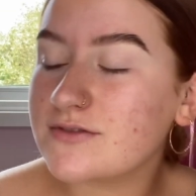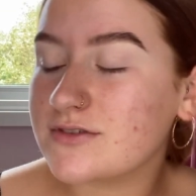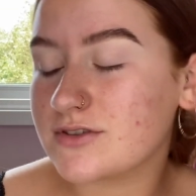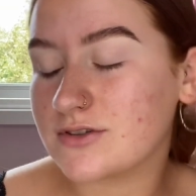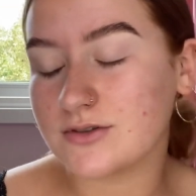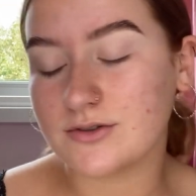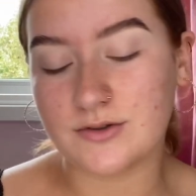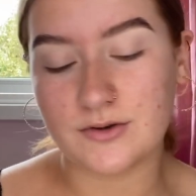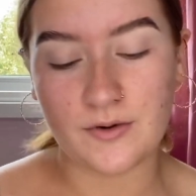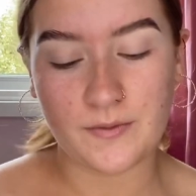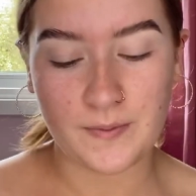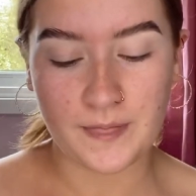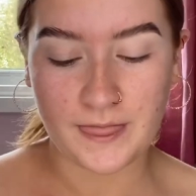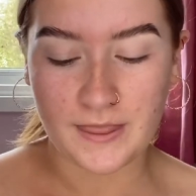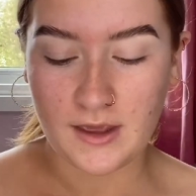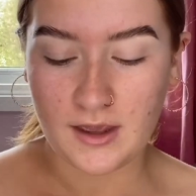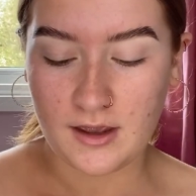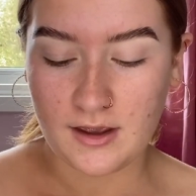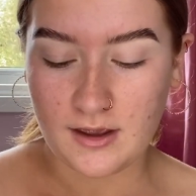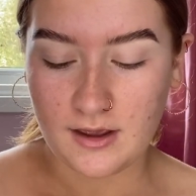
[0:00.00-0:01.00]
So
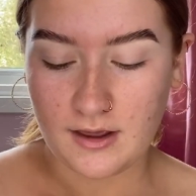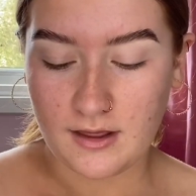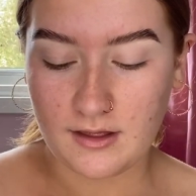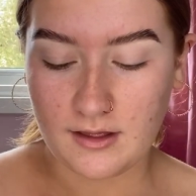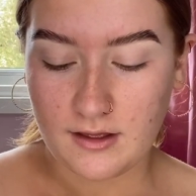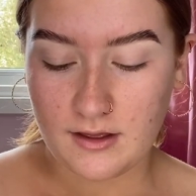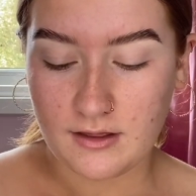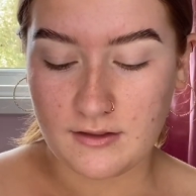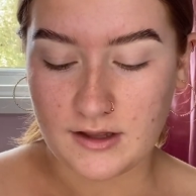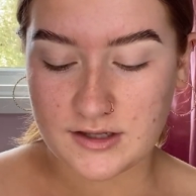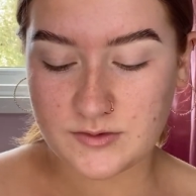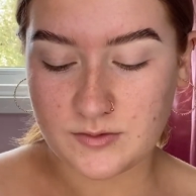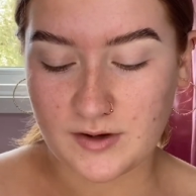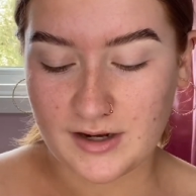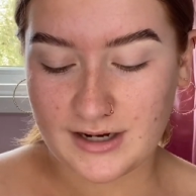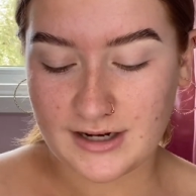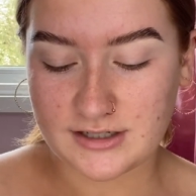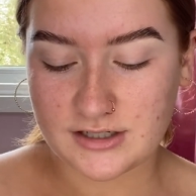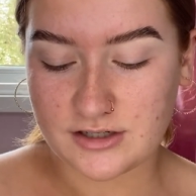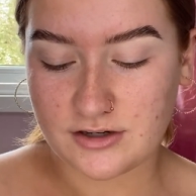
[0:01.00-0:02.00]
that's why I
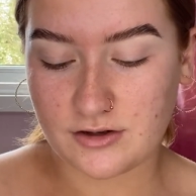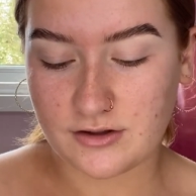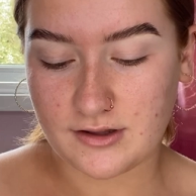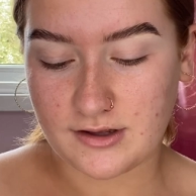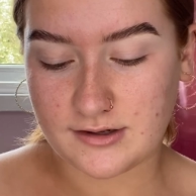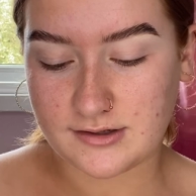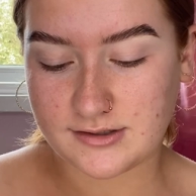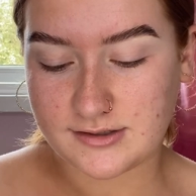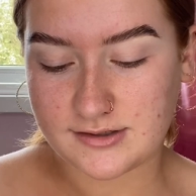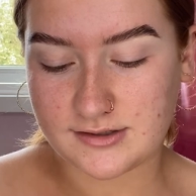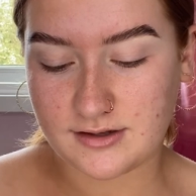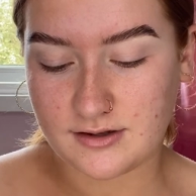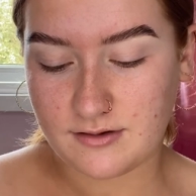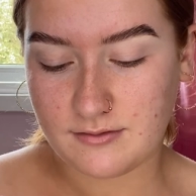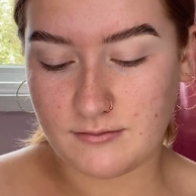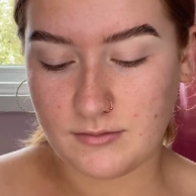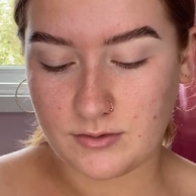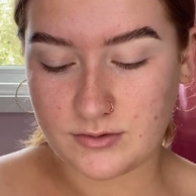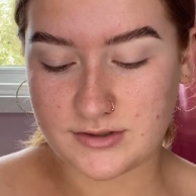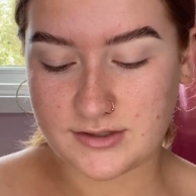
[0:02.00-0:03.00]
like to do this
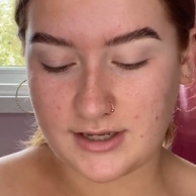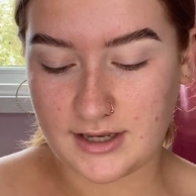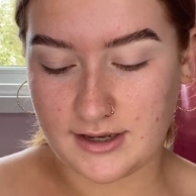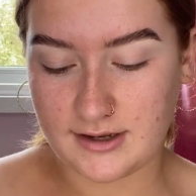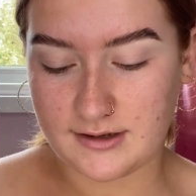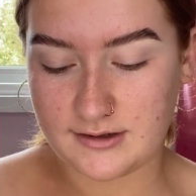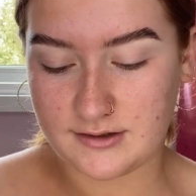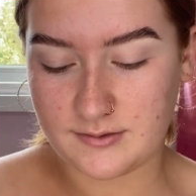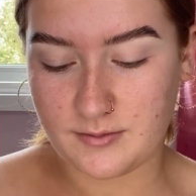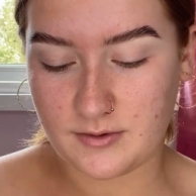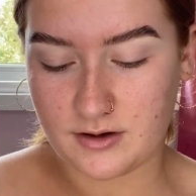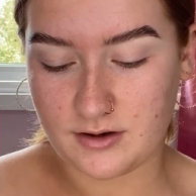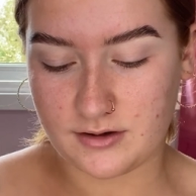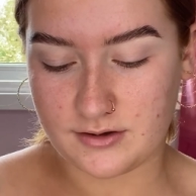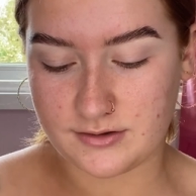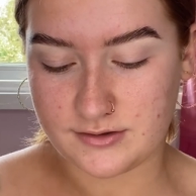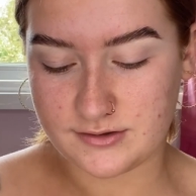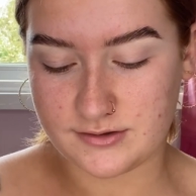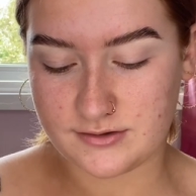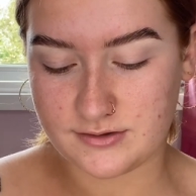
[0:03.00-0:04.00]
most days,
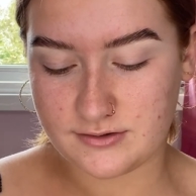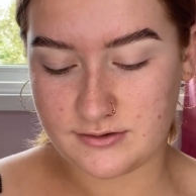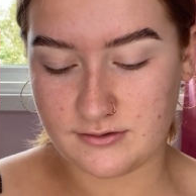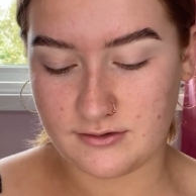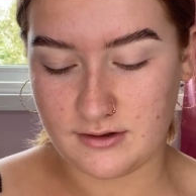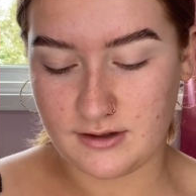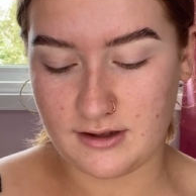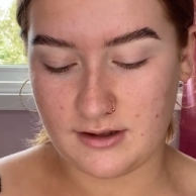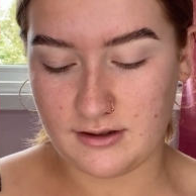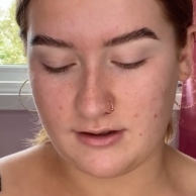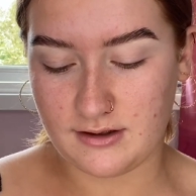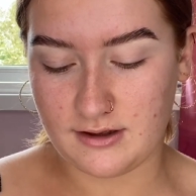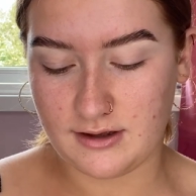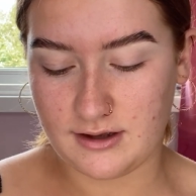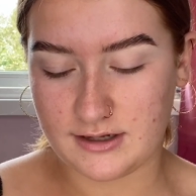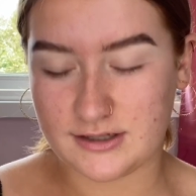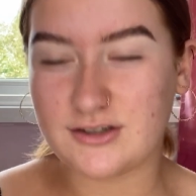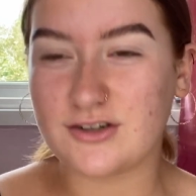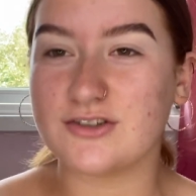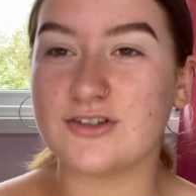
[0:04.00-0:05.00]
because
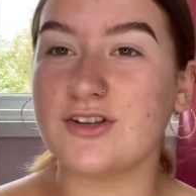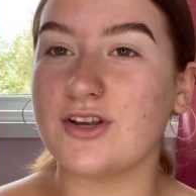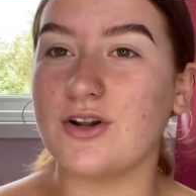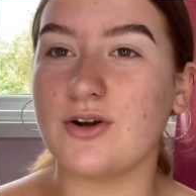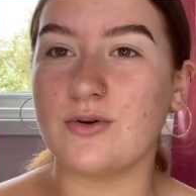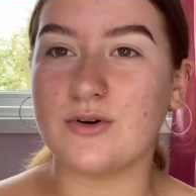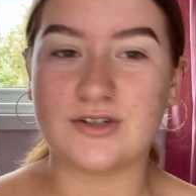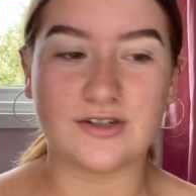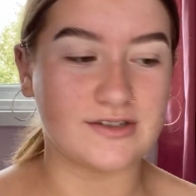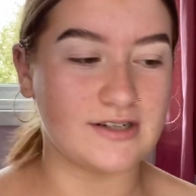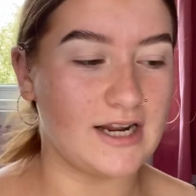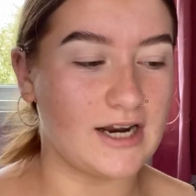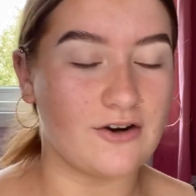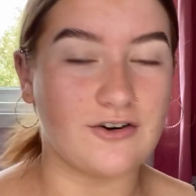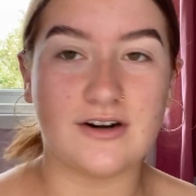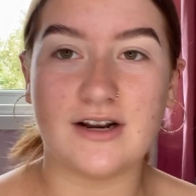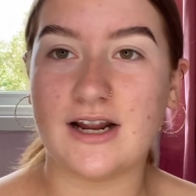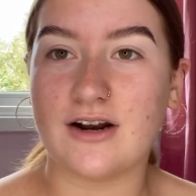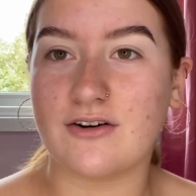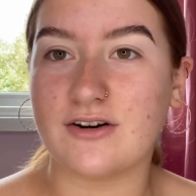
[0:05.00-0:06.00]
it doesn't, you know, it doesn't
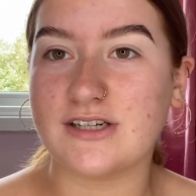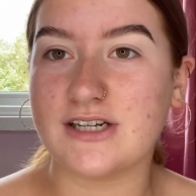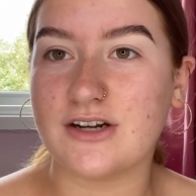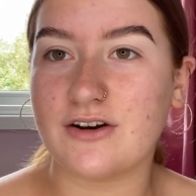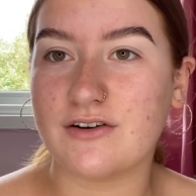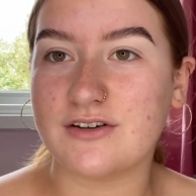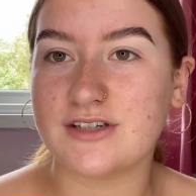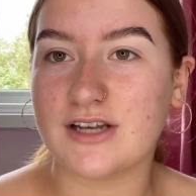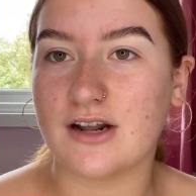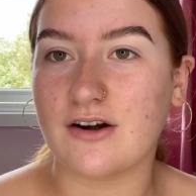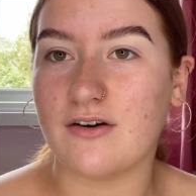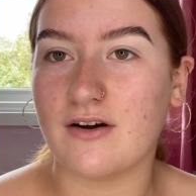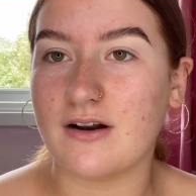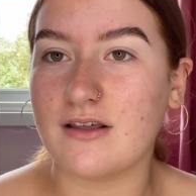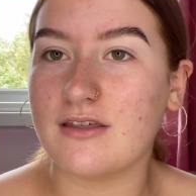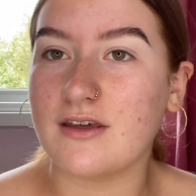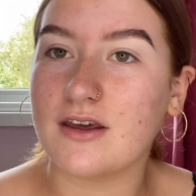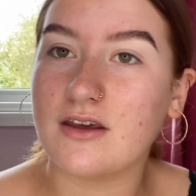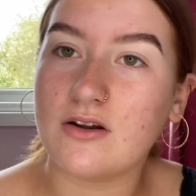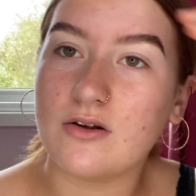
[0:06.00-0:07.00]
irritate your skin or
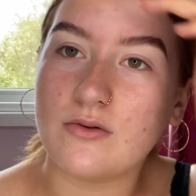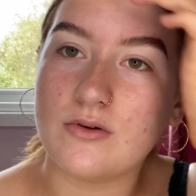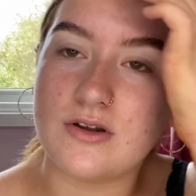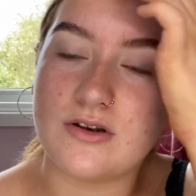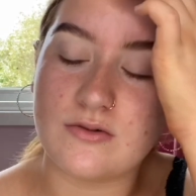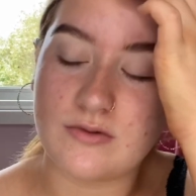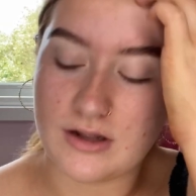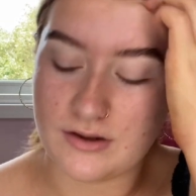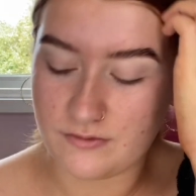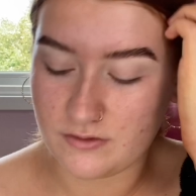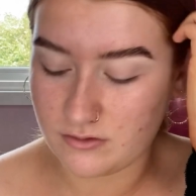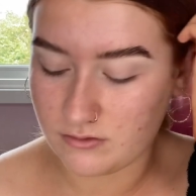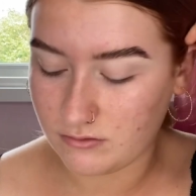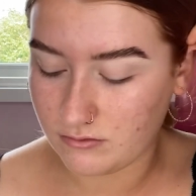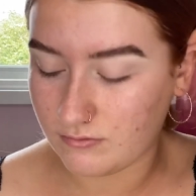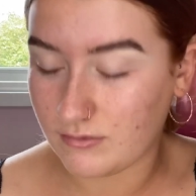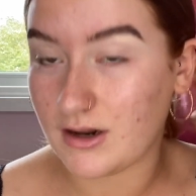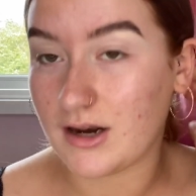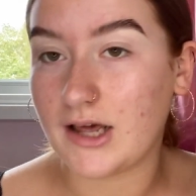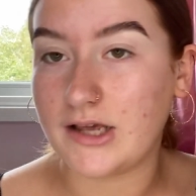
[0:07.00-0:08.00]
anything, you know, you don't even
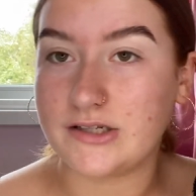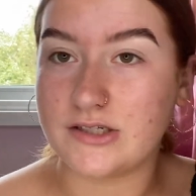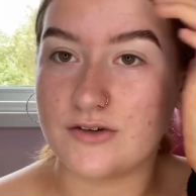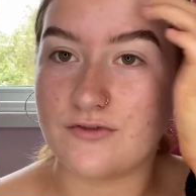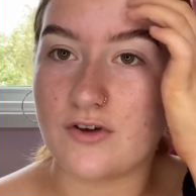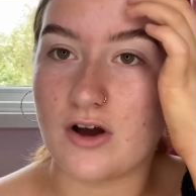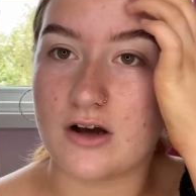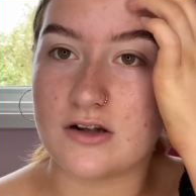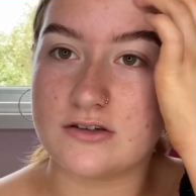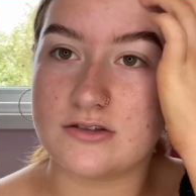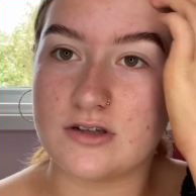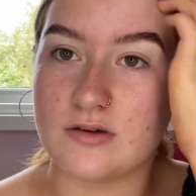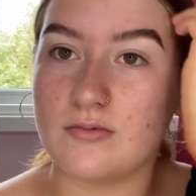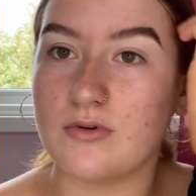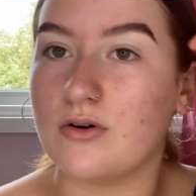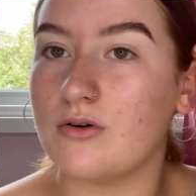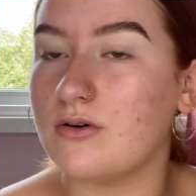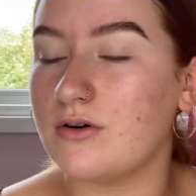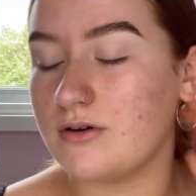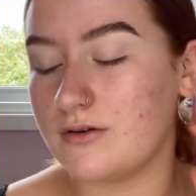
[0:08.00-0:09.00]
realise you've got something
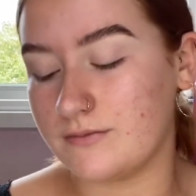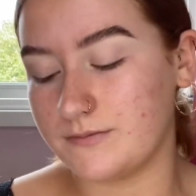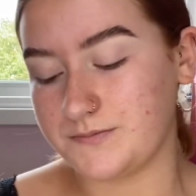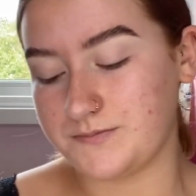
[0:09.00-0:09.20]
on.